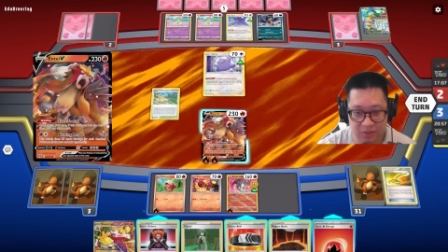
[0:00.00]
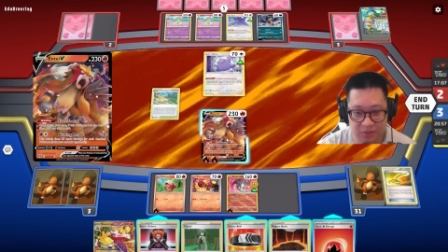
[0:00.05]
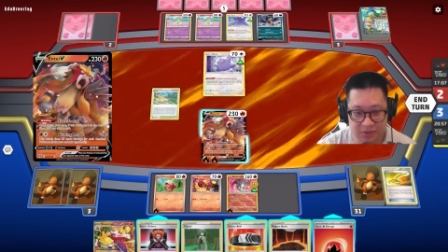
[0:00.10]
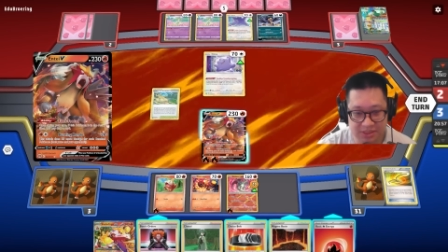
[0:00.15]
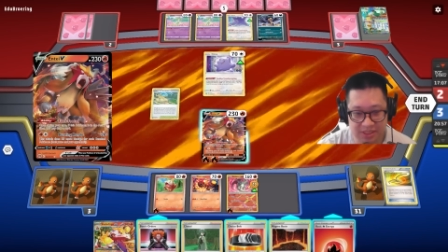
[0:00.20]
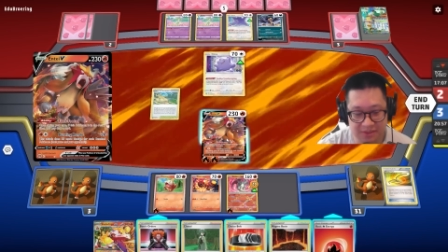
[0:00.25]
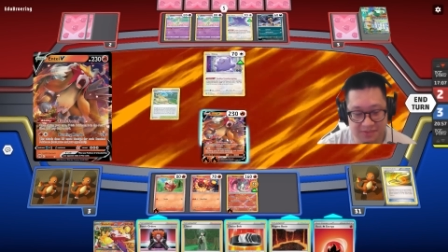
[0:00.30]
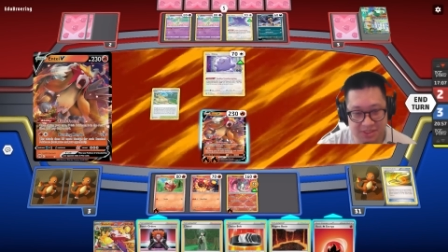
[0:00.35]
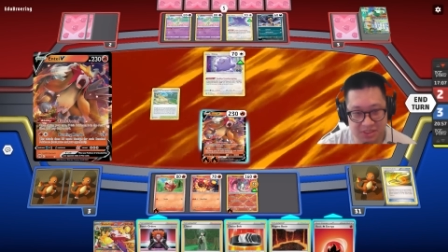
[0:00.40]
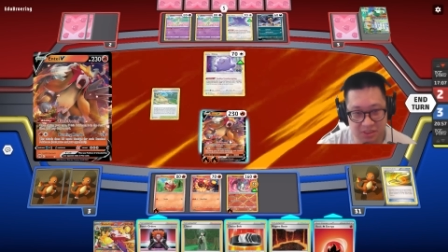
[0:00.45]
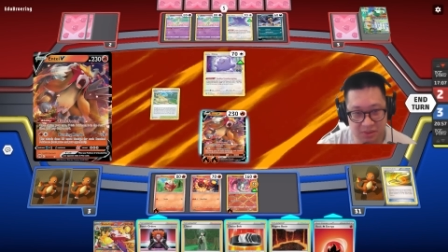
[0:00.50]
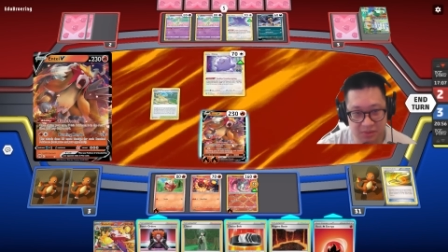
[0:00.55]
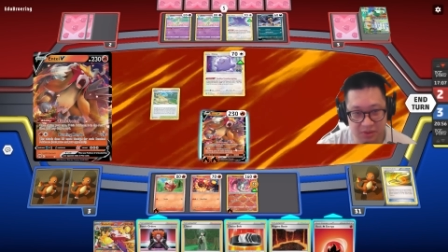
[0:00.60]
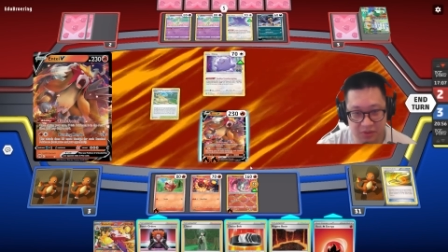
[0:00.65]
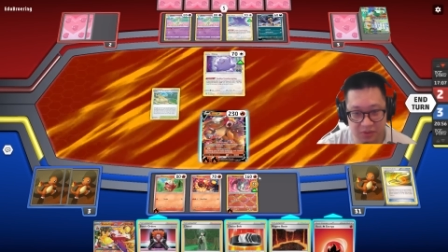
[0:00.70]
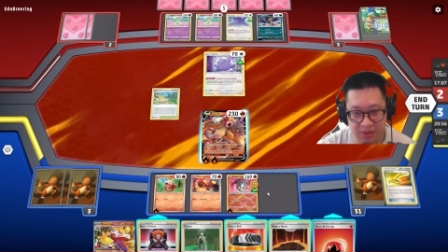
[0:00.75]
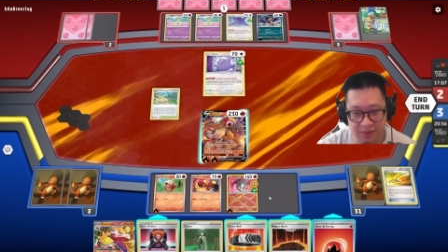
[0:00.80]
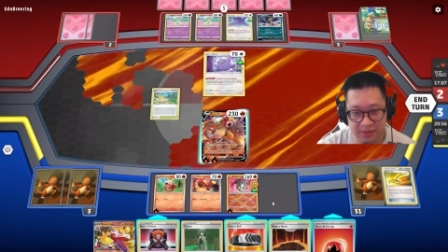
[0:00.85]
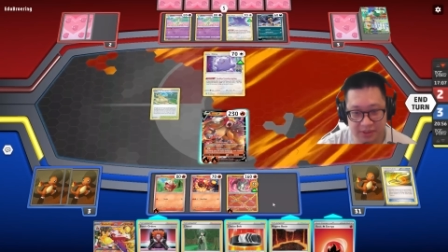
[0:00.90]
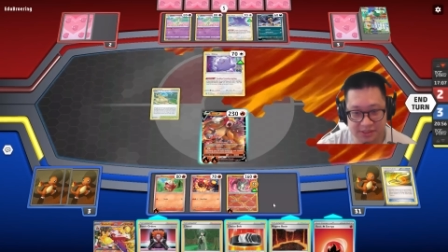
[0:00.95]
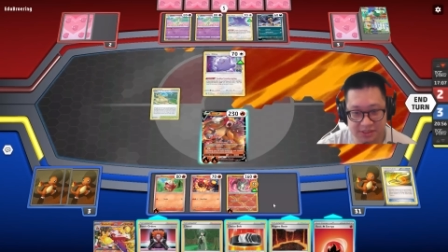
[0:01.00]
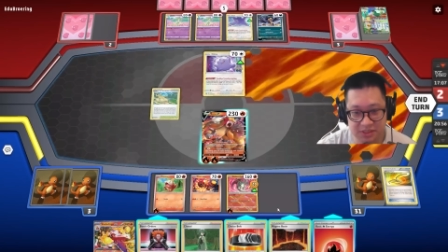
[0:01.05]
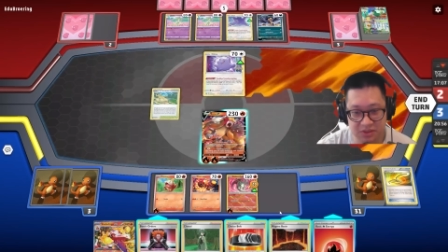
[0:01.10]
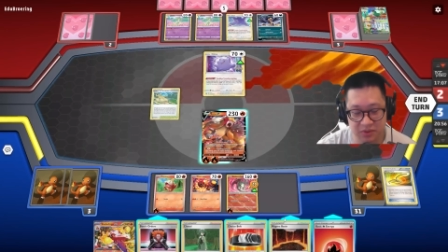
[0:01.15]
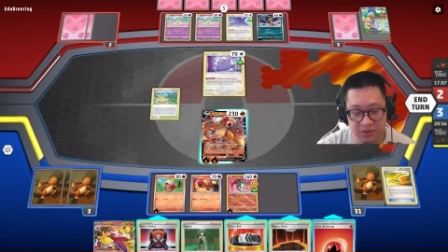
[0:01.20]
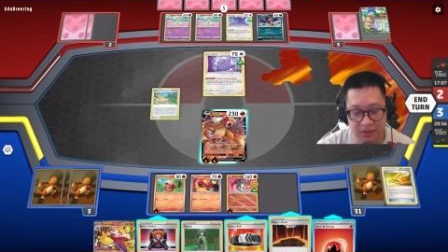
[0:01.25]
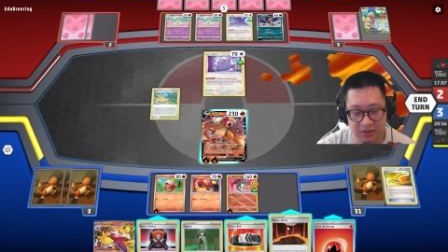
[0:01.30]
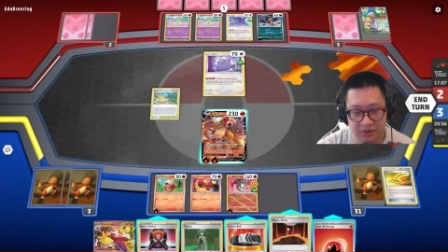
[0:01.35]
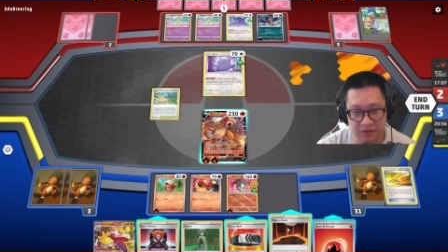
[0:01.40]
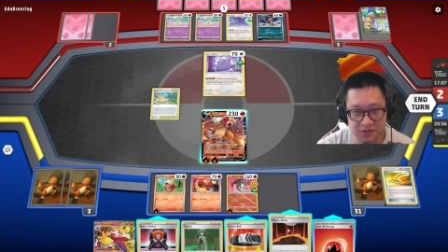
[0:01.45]
I'm still lose. I'm gonna still
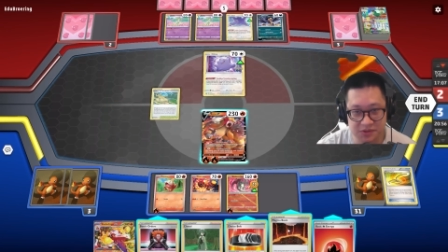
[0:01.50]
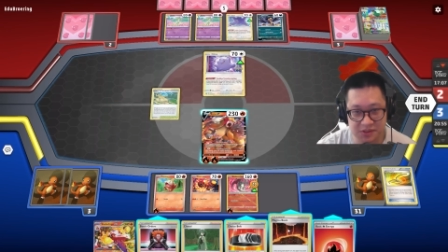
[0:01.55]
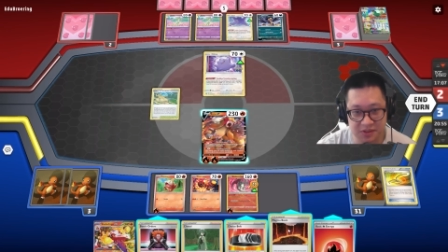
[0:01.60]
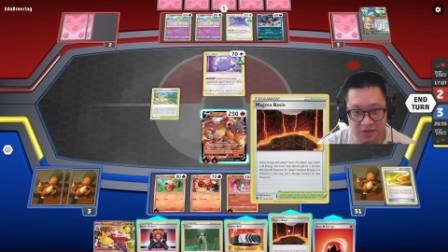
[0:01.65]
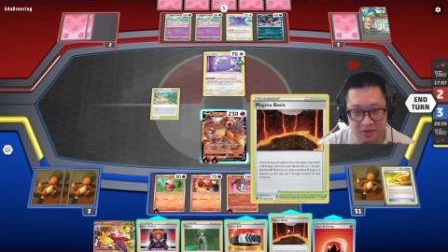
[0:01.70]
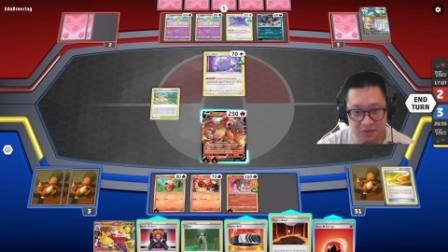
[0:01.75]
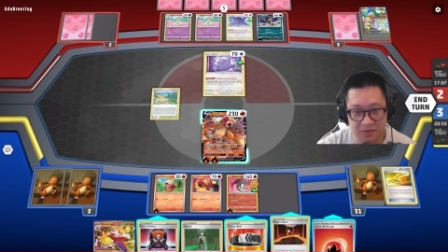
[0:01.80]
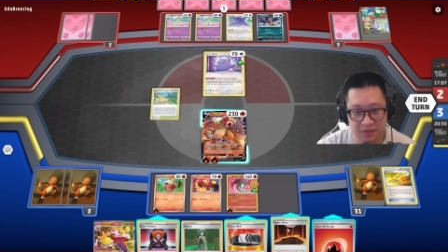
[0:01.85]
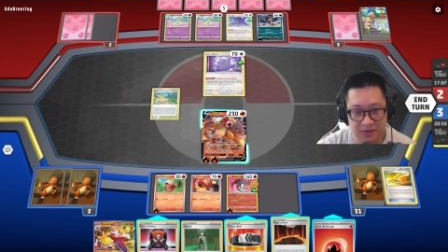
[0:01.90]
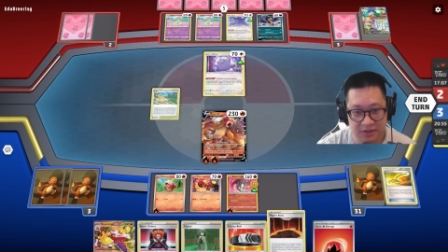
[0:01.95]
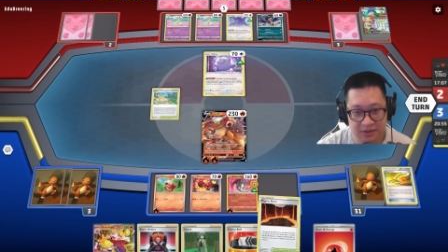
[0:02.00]
gonna lose though.